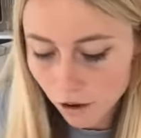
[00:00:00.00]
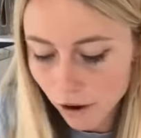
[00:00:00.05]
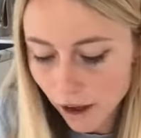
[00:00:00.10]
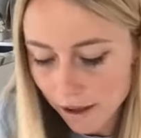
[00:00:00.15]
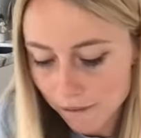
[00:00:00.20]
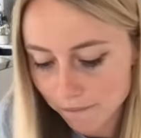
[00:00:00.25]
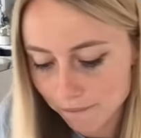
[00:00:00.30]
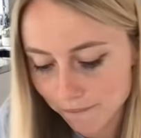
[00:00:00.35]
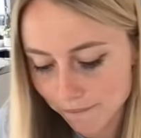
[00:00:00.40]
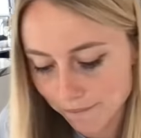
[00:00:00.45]

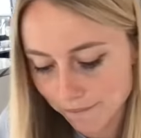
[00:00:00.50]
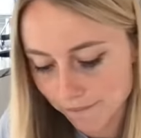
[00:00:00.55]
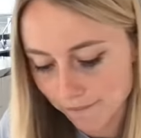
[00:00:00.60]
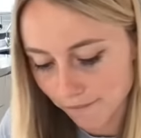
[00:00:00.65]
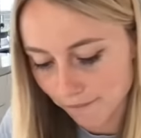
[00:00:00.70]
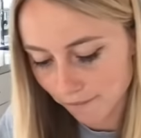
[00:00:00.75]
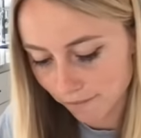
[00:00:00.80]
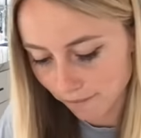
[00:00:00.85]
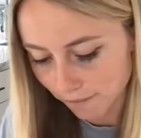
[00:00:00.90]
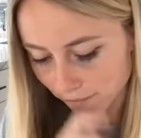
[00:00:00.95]
Okay,
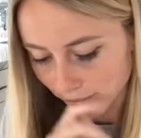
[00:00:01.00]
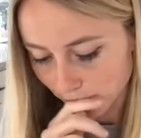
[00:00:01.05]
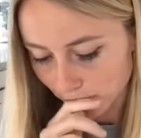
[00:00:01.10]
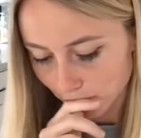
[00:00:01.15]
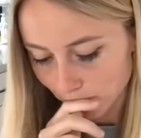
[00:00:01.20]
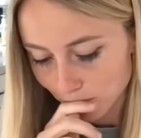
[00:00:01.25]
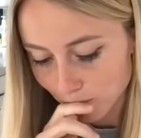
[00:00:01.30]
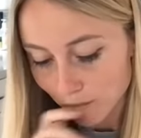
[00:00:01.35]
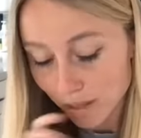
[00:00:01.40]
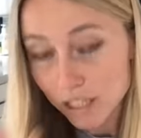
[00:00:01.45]

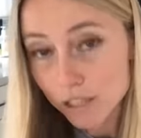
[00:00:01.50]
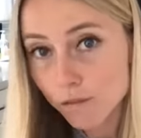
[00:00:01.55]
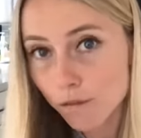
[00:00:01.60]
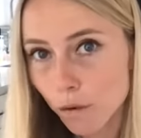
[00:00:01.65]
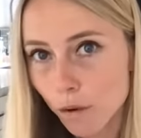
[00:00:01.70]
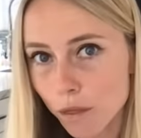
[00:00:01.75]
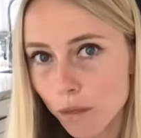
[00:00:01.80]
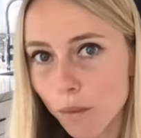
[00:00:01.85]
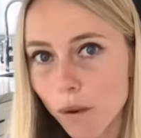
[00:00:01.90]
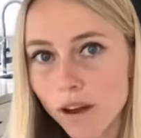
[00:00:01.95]
this
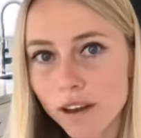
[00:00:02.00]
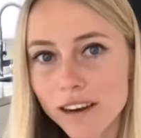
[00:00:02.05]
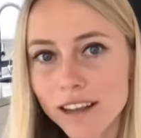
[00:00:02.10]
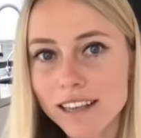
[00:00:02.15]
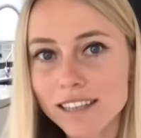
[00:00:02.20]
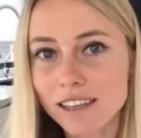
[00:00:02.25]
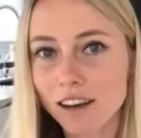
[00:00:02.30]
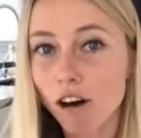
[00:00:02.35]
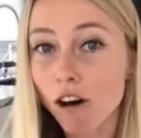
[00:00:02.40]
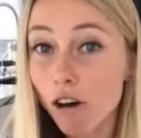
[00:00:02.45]
fourth one
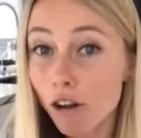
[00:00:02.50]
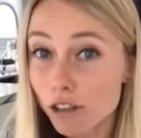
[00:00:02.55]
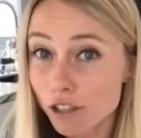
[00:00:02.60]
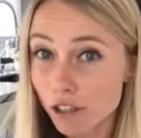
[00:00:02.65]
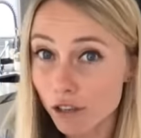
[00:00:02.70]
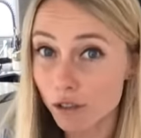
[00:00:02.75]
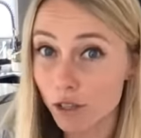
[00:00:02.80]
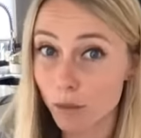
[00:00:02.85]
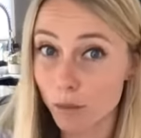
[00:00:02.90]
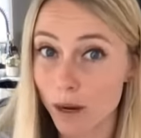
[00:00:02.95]
is
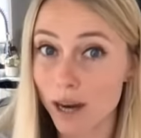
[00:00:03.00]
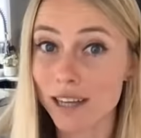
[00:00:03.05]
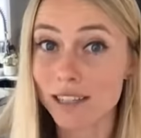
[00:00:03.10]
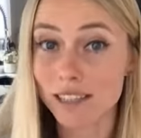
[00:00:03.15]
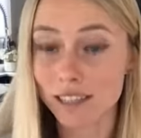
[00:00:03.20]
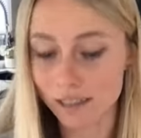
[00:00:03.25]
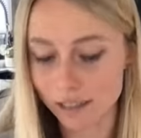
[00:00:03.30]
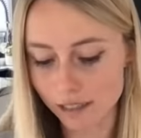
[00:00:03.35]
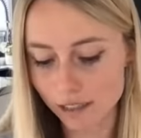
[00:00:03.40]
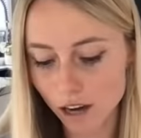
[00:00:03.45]
also
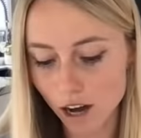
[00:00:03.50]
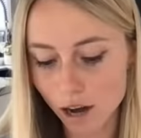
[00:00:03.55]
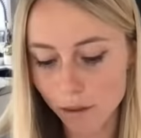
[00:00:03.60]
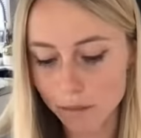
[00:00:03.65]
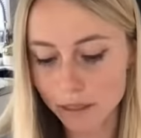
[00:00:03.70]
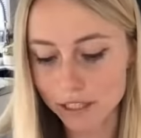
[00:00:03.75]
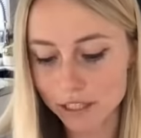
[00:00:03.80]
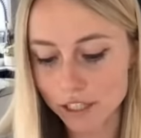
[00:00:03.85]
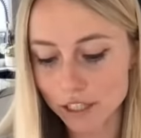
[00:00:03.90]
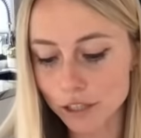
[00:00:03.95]
surprisingly
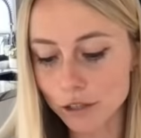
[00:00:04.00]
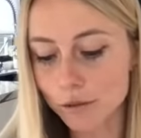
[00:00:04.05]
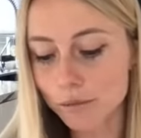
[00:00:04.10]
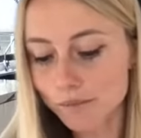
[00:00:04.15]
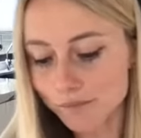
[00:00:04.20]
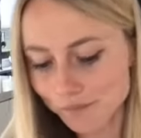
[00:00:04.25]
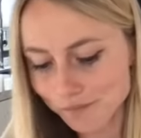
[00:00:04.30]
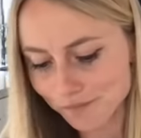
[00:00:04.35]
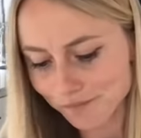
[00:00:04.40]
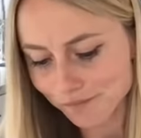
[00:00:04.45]
common
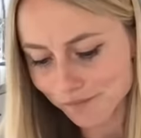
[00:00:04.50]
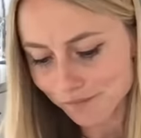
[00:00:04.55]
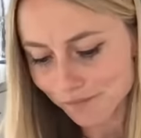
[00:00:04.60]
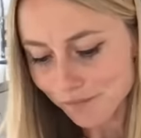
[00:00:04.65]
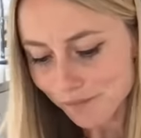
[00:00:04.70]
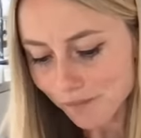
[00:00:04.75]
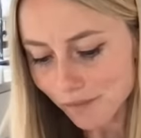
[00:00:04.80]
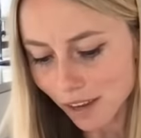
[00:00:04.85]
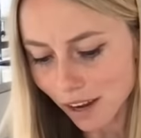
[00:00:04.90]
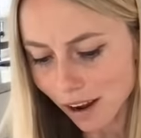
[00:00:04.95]
too.
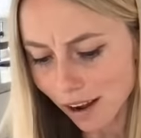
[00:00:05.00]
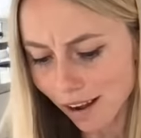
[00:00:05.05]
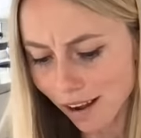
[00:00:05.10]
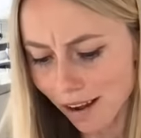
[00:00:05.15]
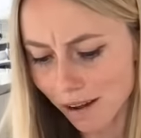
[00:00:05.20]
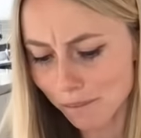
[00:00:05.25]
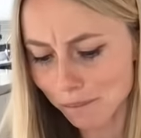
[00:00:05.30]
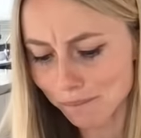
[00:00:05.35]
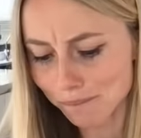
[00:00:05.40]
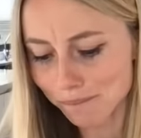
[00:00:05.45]

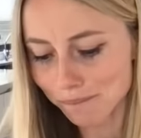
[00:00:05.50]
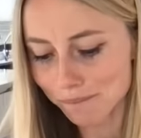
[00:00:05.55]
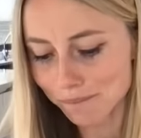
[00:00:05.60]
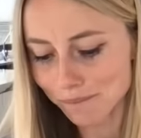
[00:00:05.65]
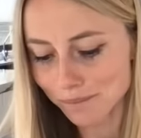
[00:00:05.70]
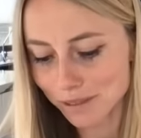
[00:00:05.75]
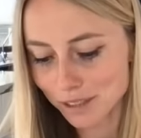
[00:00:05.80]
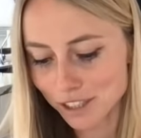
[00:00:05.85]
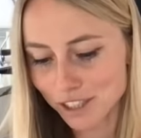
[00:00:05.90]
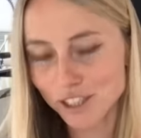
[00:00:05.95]
Um,
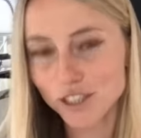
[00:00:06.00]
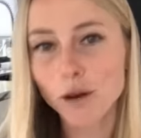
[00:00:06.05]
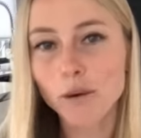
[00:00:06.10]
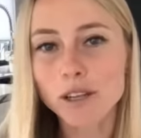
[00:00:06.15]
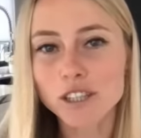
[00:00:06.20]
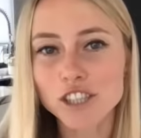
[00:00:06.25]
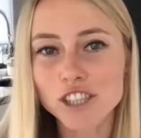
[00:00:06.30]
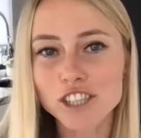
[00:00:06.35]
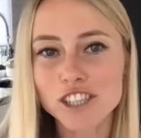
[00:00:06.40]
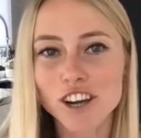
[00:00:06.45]
so
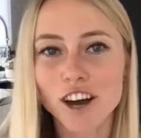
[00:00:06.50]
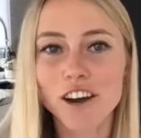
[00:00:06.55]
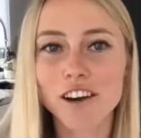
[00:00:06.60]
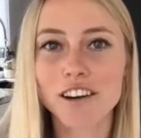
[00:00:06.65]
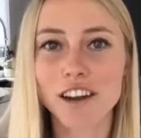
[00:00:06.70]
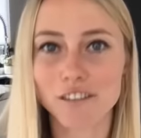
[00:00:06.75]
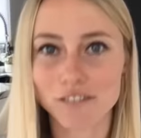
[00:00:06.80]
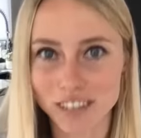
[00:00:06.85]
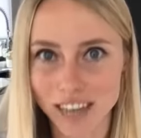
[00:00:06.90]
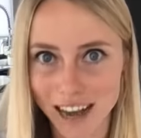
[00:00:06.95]
it's just not
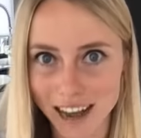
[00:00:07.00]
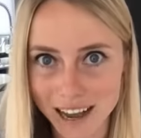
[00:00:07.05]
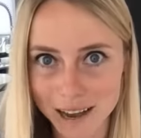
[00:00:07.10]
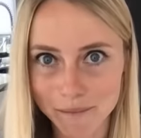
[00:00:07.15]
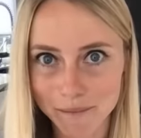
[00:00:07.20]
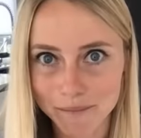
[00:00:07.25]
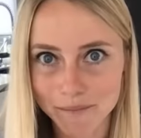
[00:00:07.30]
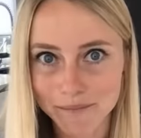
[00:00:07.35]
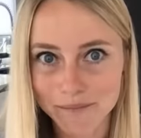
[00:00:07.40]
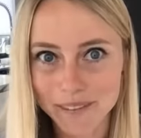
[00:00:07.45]
enough time.